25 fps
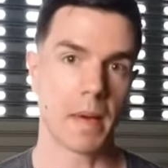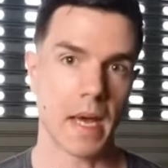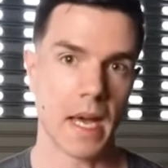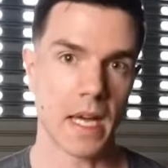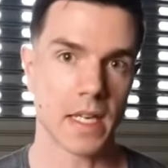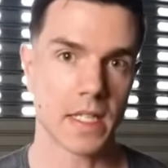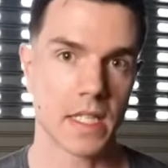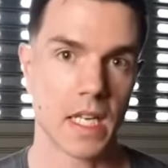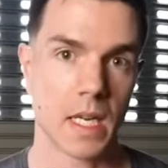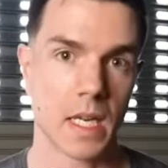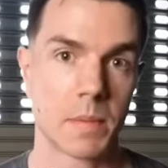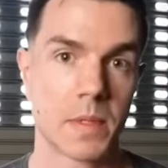With
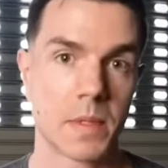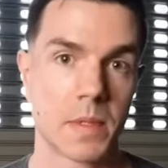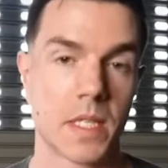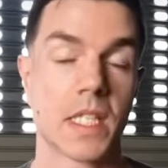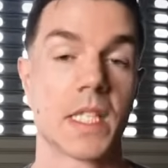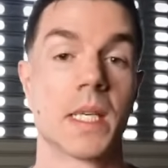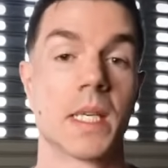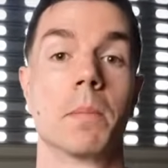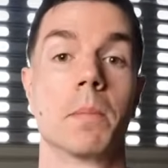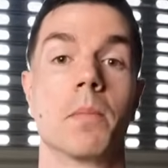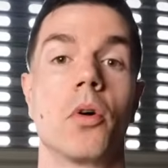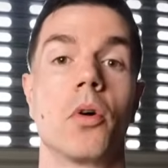band dips,
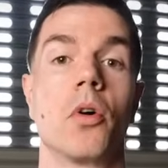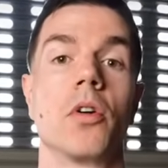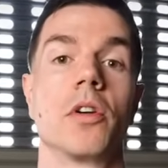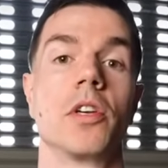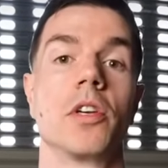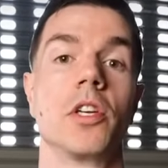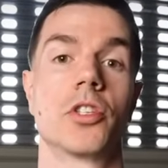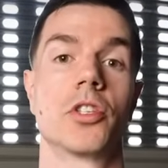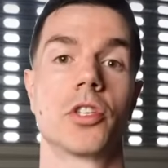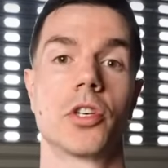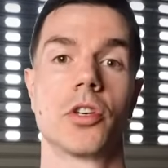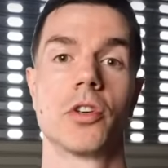it's
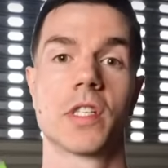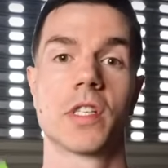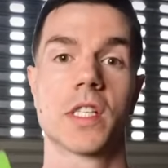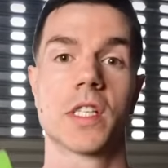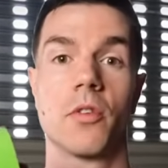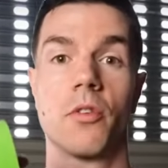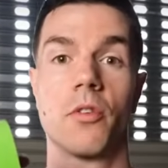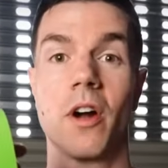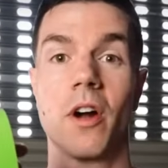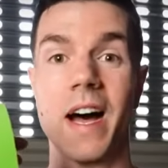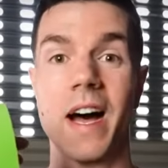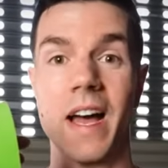important you choose
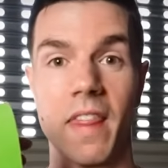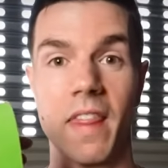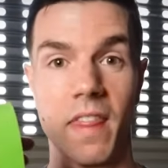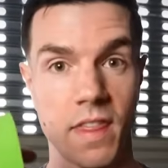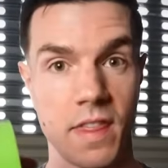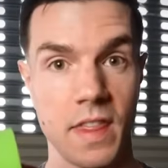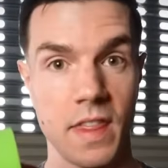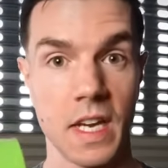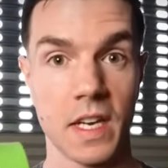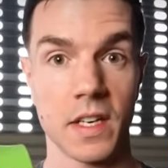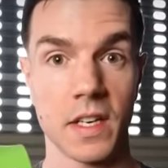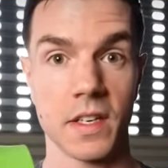the right
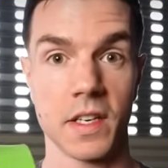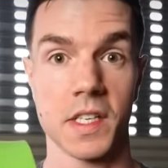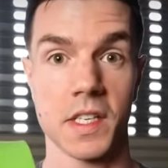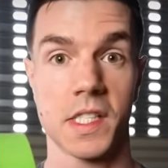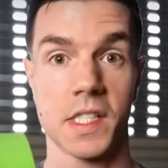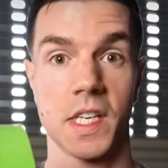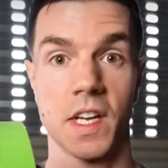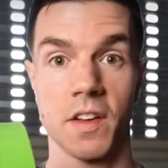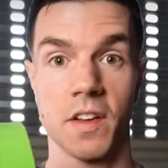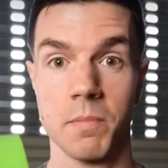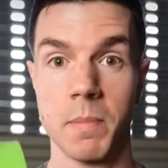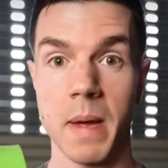
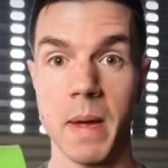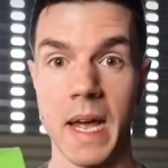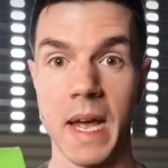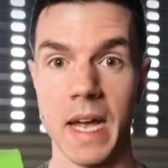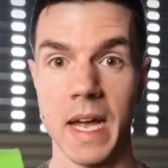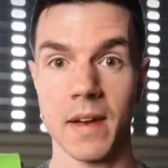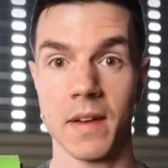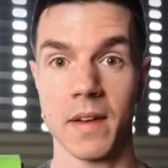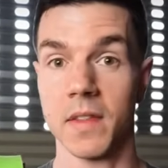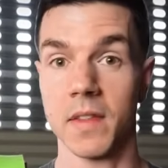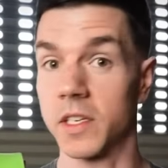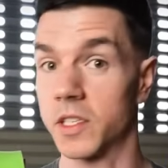thickness of
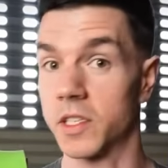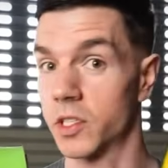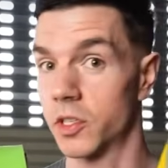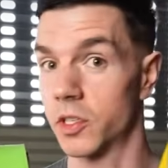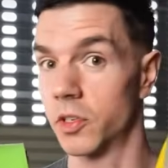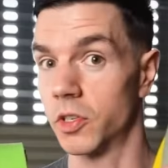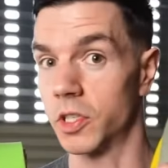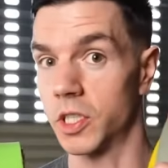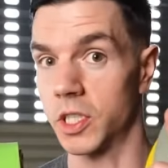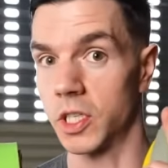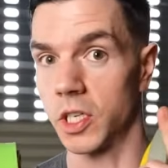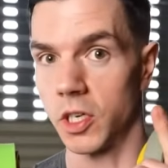band that
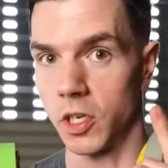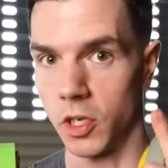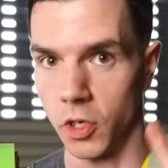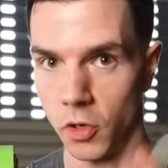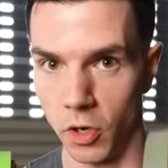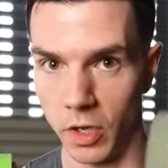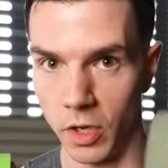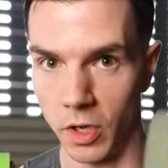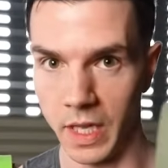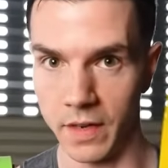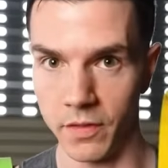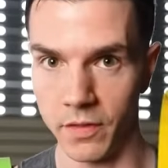suits
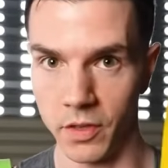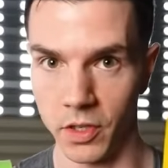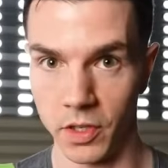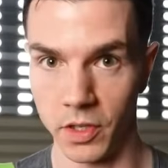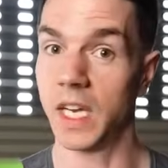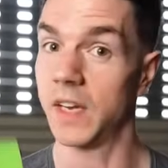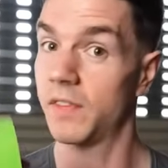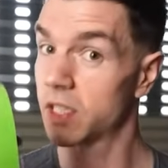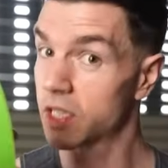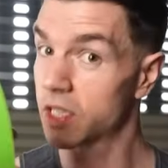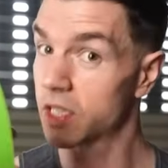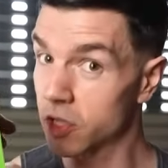your
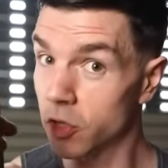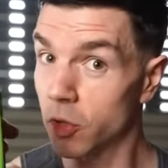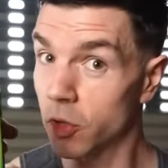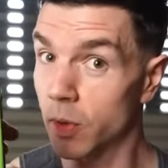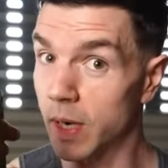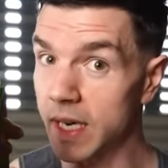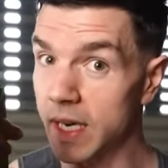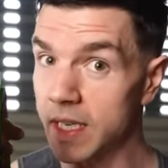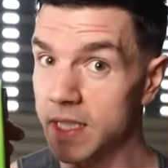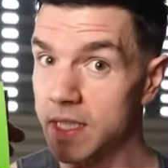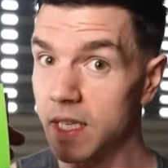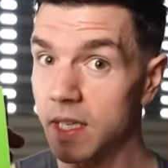level. If it's
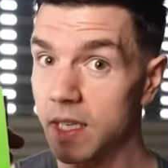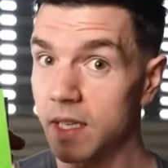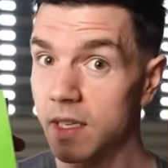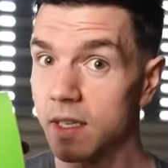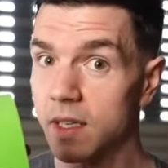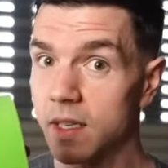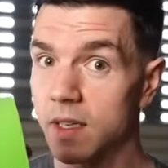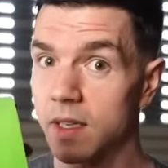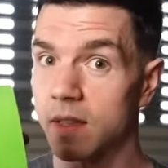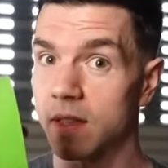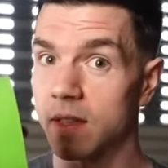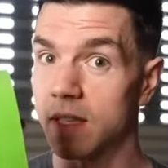too
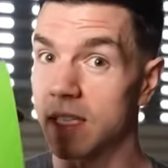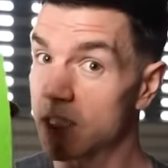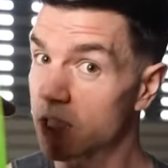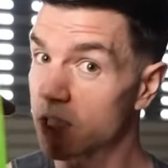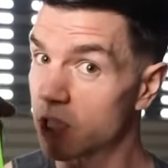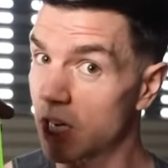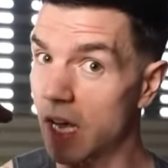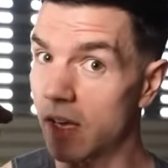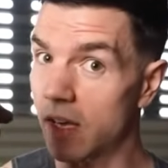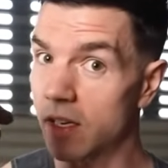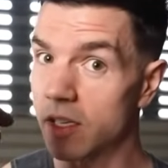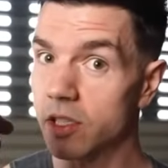easy,
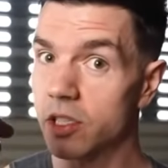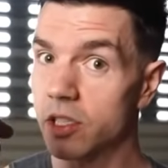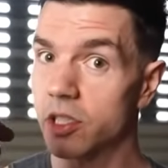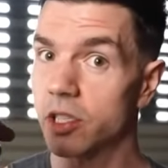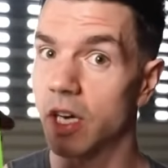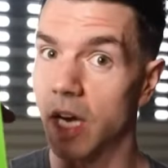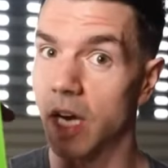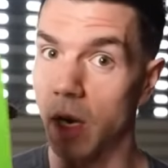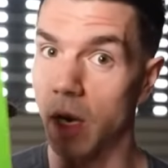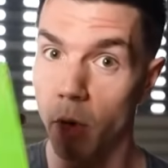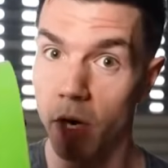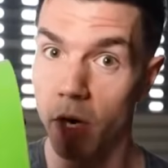this
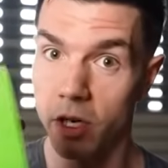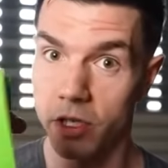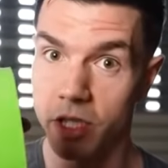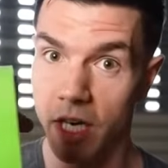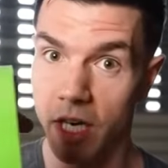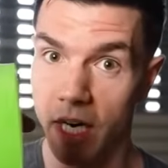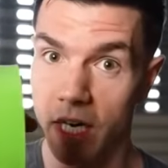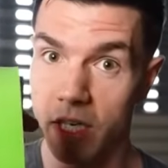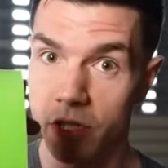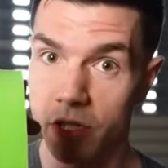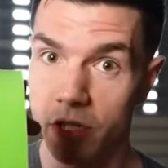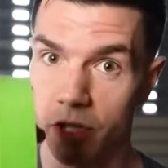challenge, it
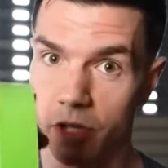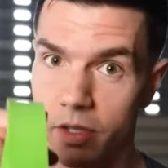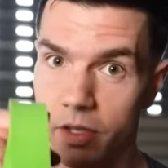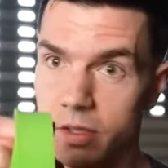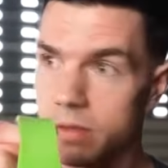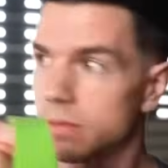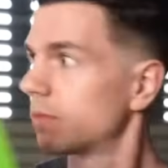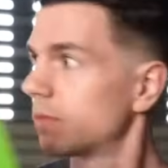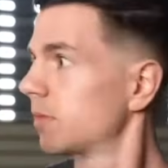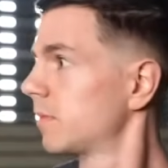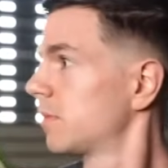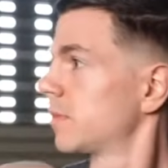won't change
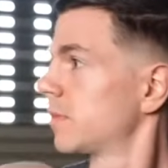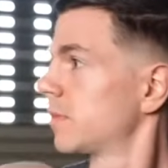you.